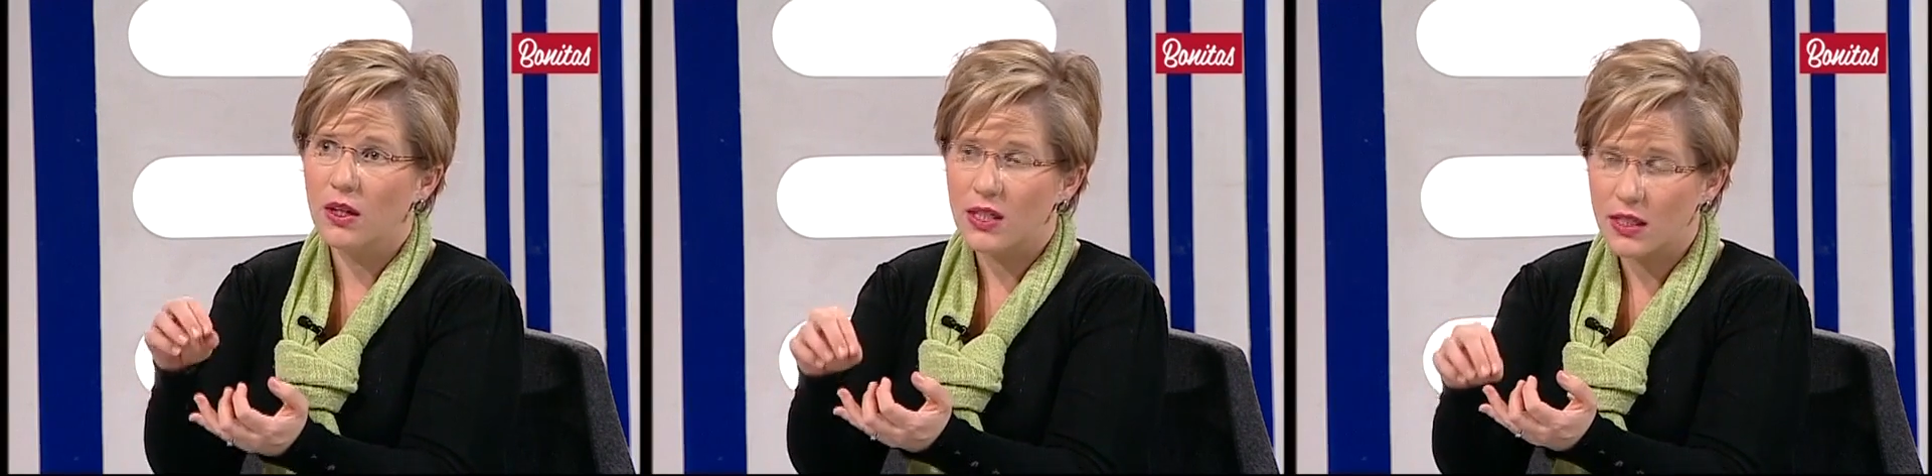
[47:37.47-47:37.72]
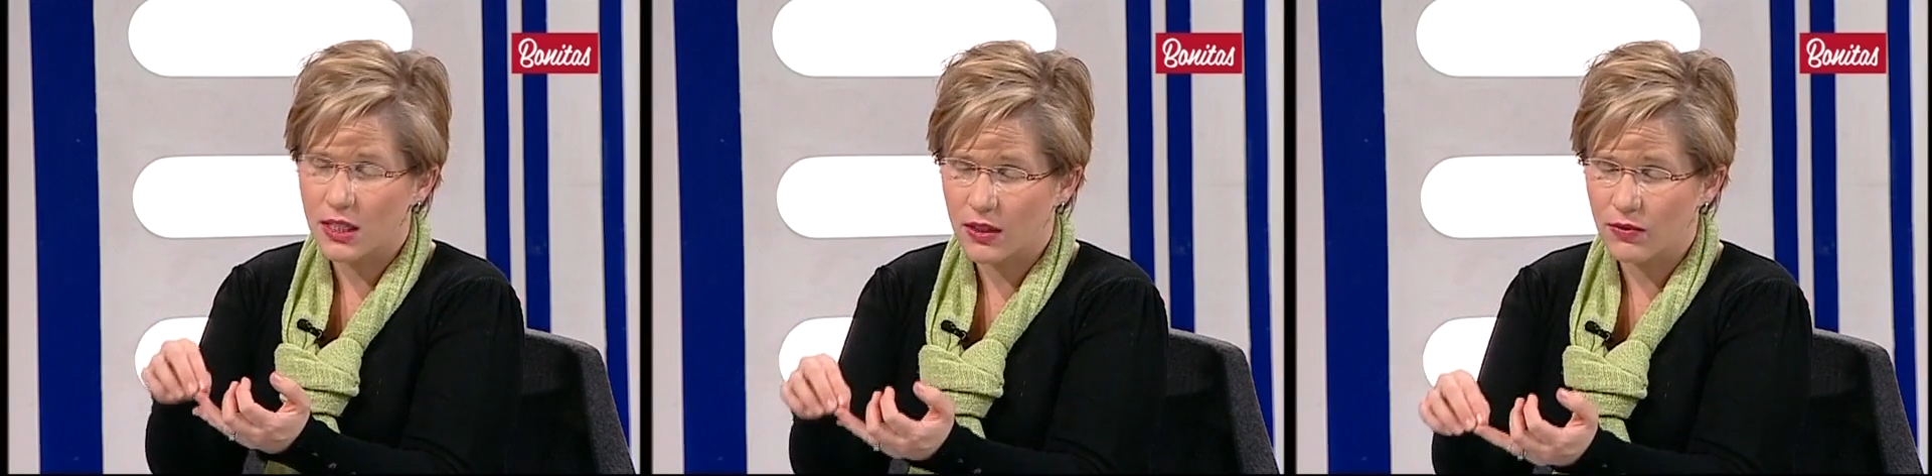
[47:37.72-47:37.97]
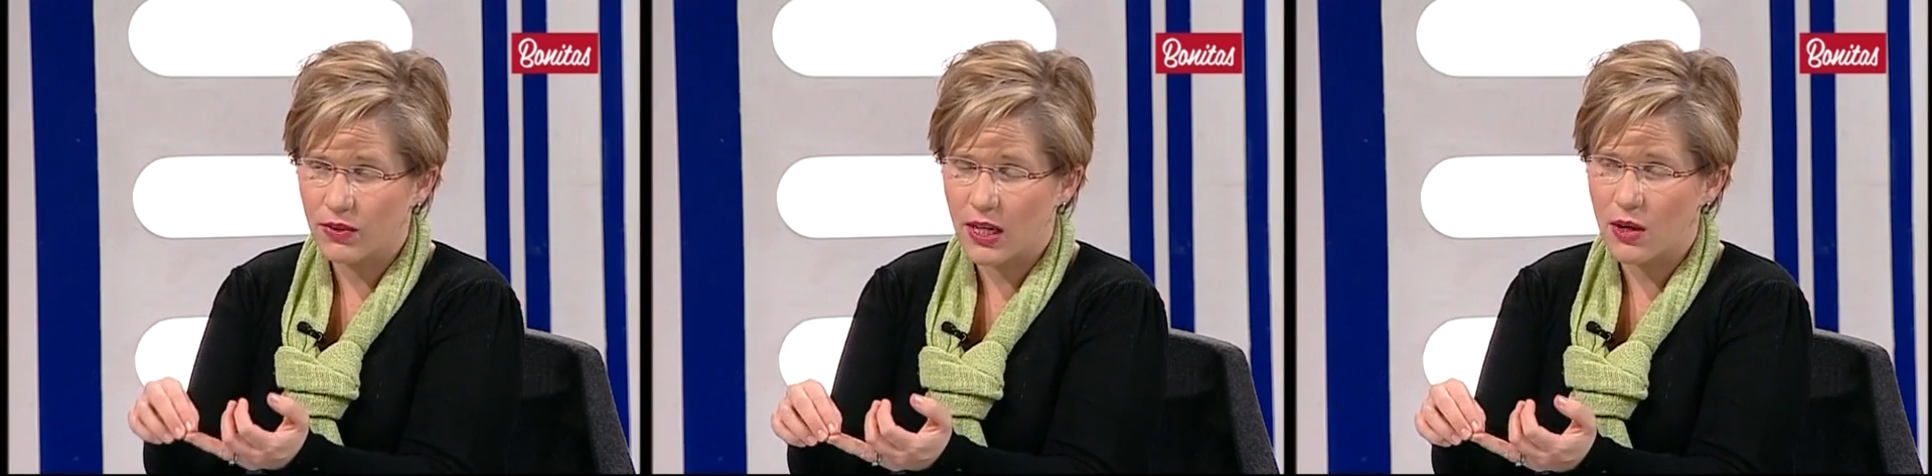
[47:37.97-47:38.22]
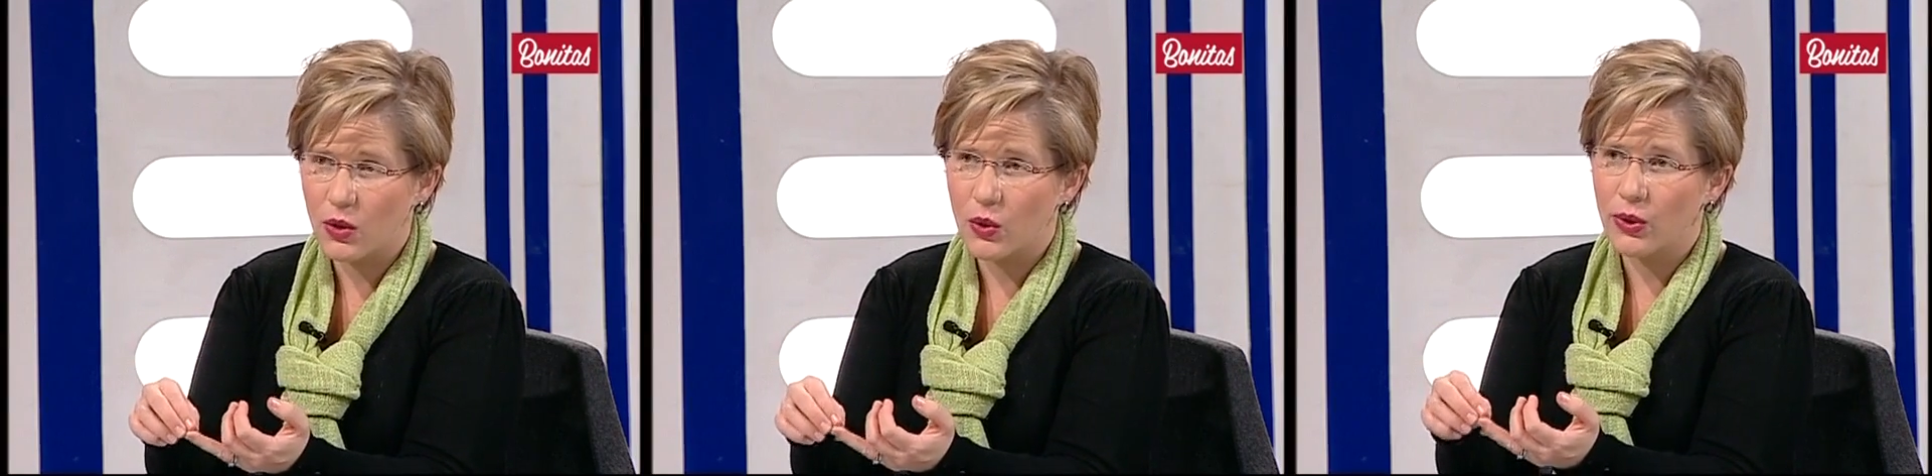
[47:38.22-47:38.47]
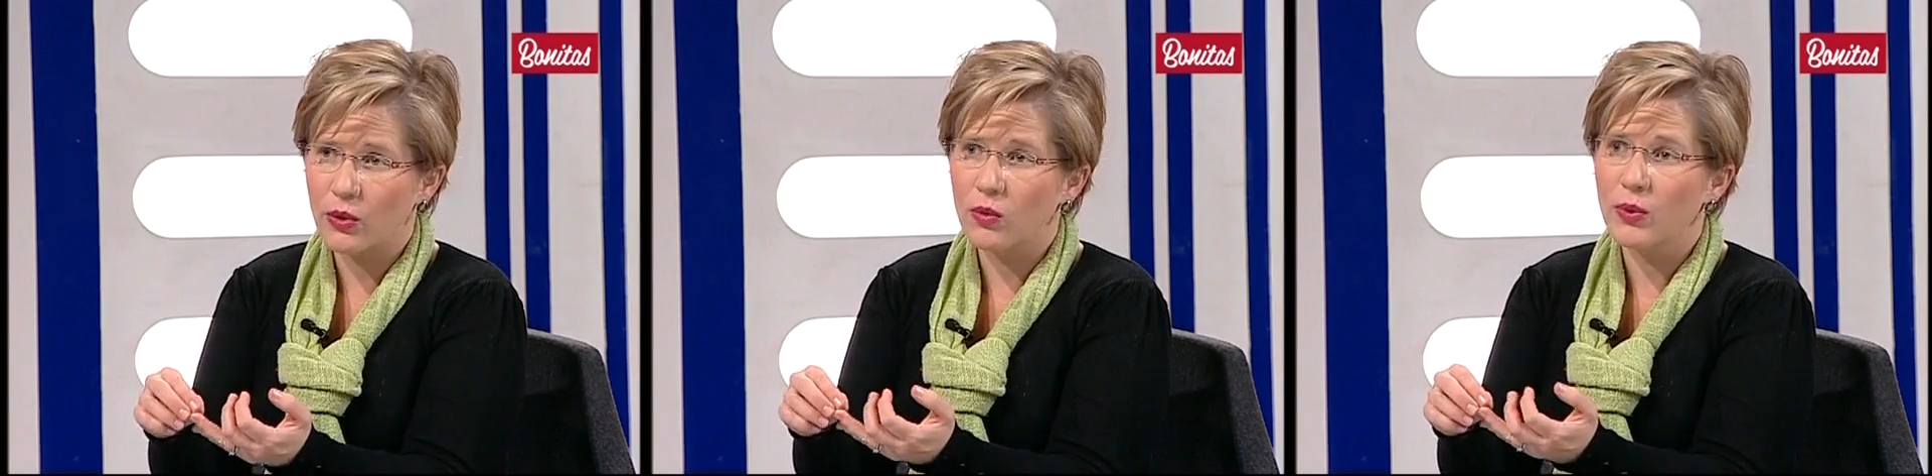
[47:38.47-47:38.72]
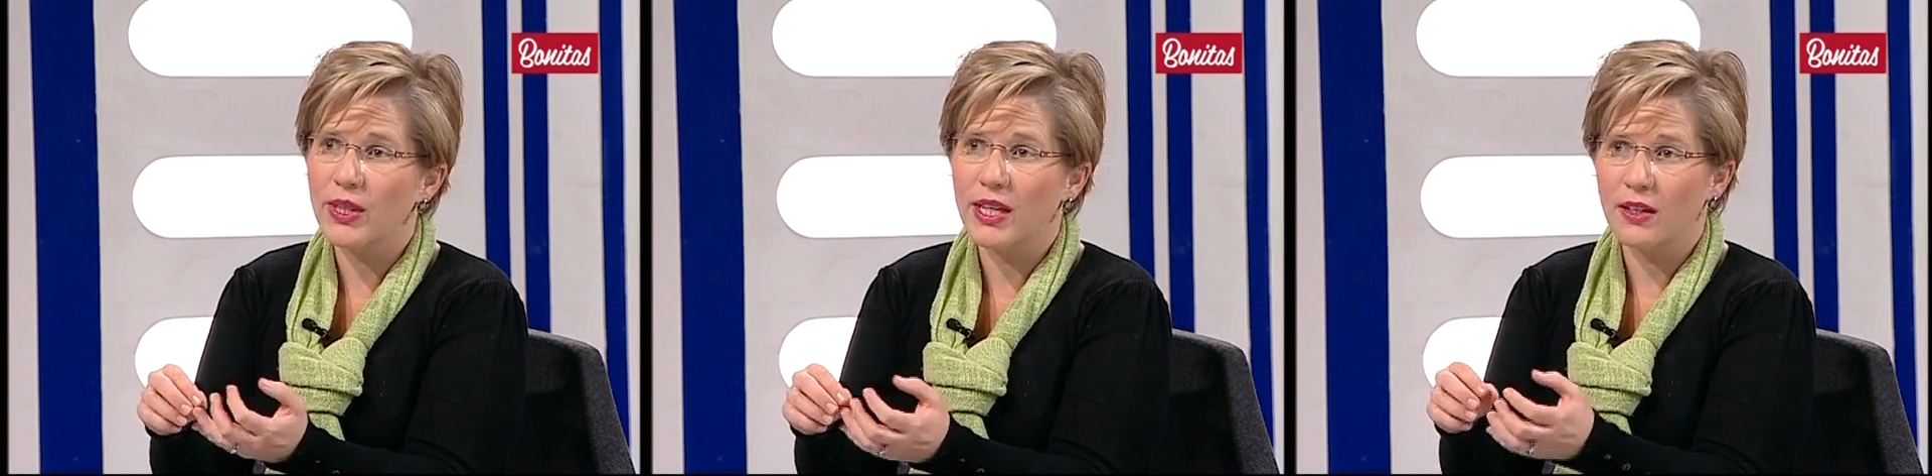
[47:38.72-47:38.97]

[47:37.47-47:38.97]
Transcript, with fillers: sunflower oil, where they